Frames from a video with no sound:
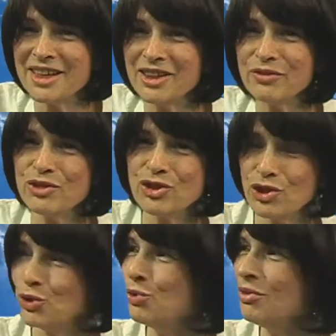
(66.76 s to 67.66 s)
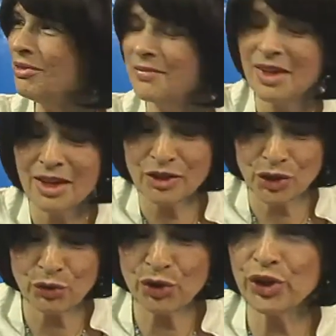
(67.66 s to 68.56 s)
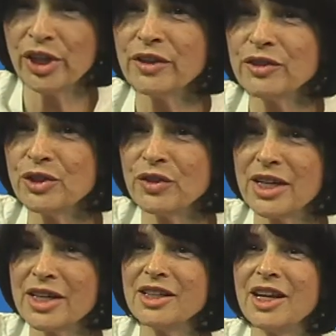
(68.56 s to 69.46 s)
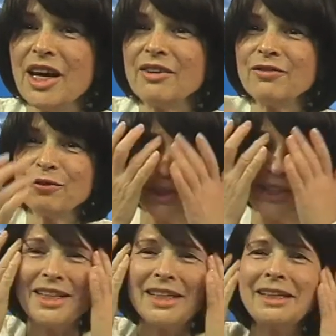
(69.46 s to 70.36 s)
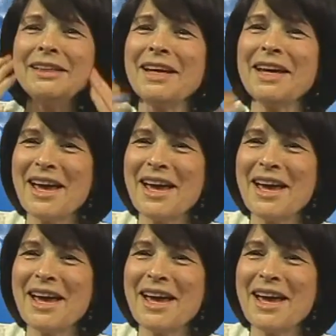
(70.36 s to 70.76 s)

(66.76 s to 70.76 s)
of June, June 30th, 2014.